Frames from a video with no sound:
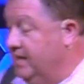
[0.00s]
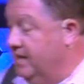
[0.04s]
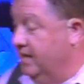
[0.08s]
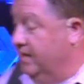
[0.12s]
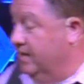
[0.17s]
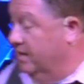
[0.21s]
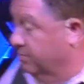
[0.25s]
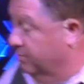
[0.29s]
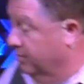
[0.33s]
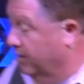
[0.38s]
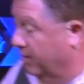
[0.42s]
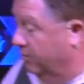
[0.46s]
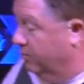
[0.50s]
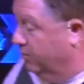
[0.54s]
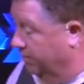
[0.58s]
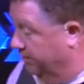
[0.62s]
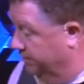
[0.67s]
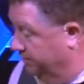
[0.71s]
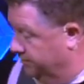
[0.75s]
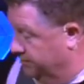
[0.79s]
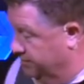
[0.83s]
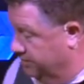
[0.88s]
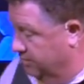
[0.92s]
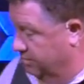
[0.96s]
that the blood
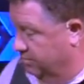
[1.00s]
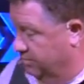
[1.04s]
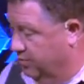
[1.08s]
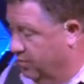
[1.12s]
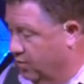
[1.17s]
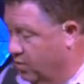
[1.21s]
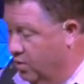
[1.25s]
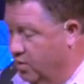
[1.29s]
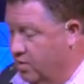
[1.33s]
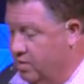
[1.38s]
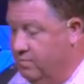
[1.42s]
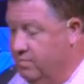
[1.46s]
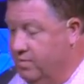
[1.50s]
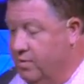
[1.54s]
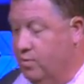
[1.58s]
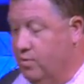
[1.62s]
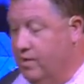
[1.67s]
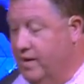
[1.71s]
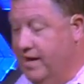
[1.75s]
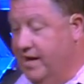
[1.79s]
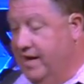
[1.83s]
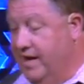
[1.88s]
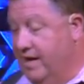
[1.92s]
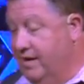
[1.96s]
relatives aren't important, but
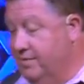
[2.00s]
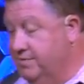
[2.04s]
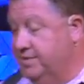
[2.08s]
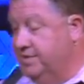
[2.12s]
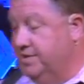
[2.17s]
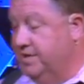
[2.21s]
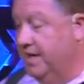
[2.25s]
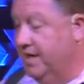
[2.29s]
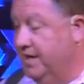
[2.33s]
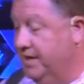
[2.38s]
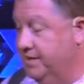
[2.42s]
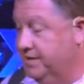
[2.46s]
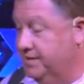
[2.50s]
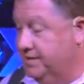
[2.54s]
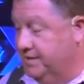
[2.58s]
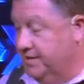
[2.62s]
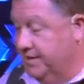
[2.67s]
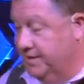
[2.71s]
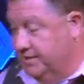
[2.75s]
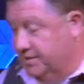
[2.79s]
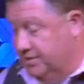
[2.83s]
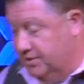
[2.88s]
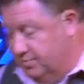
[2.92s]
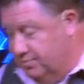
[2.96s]
what I am saying is
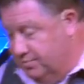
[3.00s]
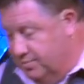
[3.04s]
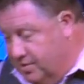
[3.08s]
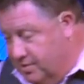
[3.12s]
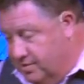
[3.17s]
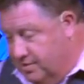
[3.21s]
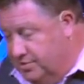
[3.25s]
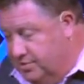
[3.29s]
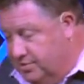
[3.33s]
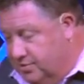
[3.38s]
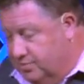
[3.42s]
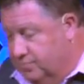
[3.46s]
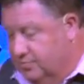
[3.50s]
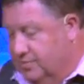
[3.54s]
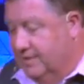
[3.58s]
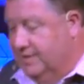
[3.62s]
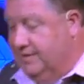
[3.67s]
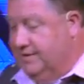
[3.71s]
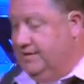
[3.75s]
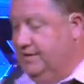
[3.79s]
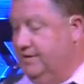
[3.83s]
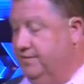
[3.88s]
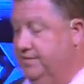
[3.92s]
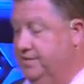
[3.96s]
that spiritual
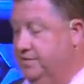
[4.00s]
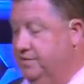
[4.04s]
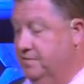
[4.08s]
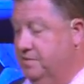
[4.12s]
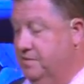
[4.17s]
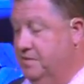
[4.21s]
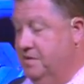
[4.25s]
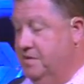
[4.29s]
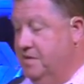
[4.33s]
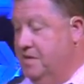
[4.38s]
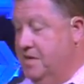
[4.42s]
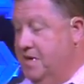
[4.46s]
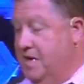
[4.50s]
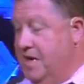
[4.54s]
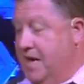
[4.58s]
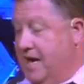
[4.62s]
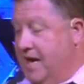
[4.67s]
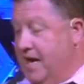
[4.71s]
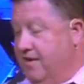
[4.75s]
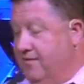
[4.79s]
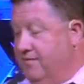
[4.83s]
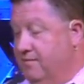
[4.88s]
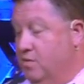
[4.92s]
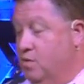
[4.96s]
relatives
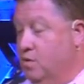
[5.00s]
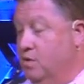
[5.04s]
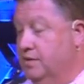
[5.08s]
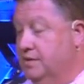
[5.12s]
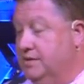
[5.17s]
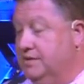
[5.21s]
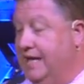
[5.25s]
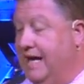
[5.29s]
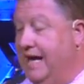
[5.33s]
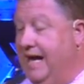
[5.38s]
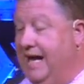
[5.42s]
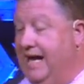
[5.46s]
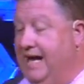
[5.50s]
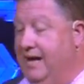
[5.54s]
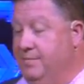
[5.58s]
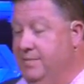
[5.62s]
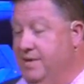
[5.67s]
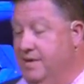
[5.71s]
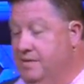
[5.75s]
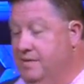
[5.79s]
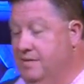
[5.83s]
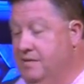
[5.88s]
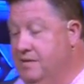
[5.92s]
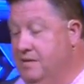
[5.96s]
have more in
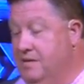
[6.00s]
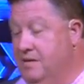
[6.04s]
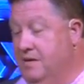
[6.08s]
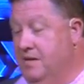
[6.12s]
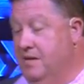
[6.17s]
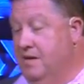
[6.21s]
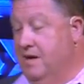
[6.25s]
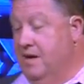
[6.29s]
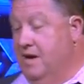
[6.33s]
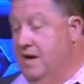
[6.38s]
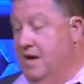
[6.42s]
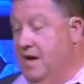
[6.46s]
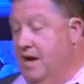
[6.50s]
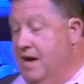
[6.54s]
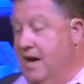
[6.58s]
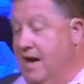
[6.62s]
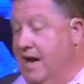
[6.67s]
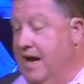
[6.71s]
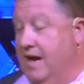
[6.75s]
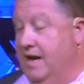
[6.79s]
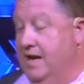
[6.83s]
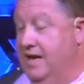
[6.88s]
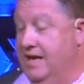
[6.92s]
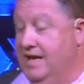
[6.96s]
common
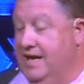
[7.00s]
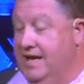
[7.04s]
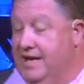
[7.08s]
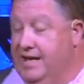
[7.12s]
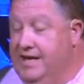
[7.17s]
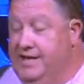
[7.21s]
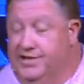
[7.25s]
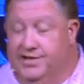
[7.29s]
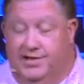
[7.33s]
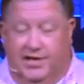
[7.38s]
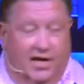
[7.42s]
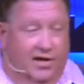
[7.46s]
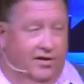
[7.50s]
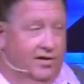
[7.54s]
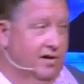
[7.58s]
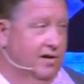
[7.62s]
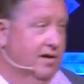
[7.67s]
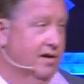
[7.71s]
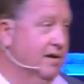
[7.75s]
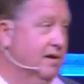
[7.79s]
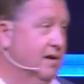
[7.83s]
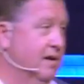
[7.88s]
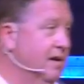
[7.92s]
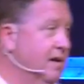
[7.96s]
and need each other